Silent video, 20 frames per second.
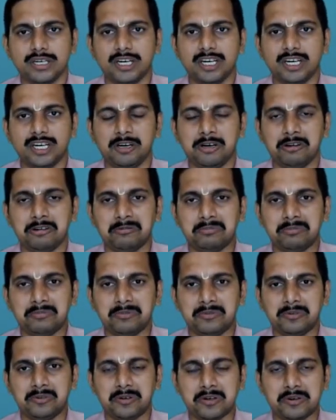Um,
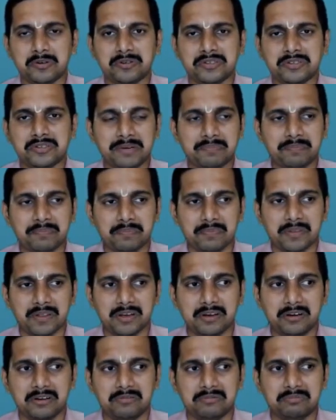what do you say?
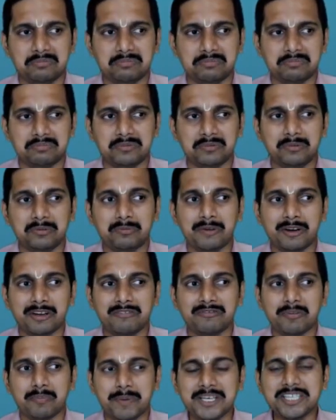Um, one
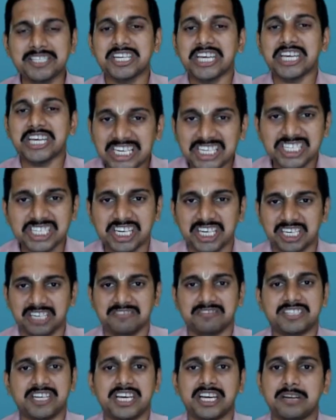of the best
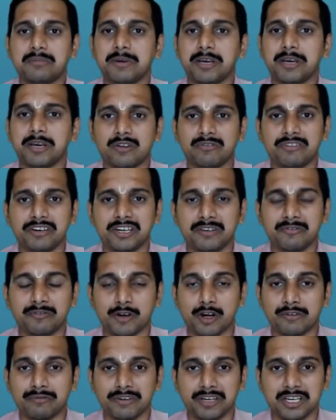initiatives taken by config
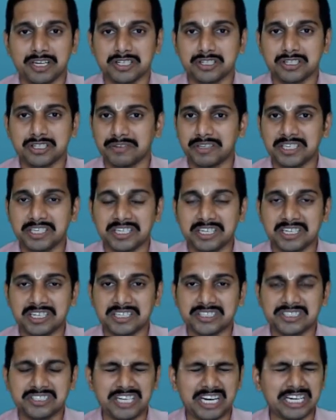configuration of Indian
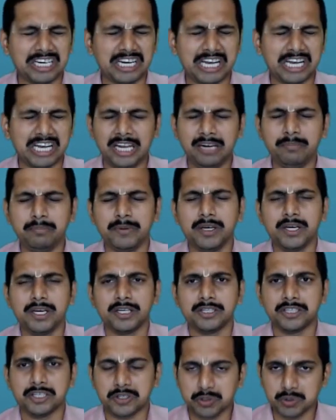industry. It will help
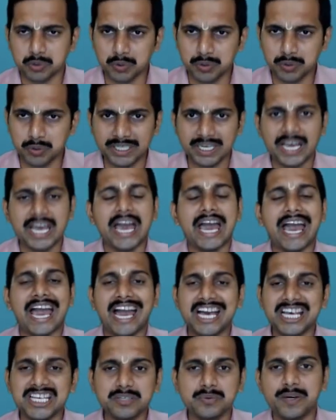the student
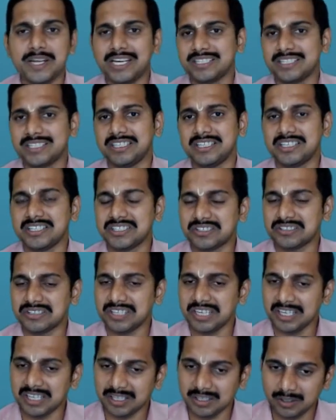as well as
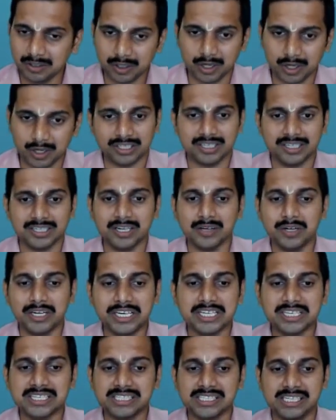industry a lot. Now
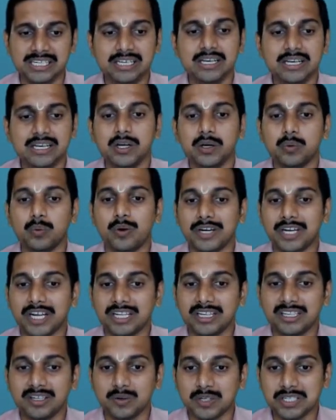let us see what
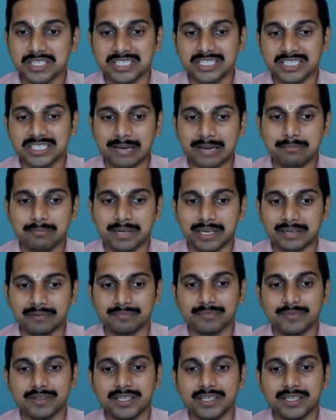are the, what is the timeline.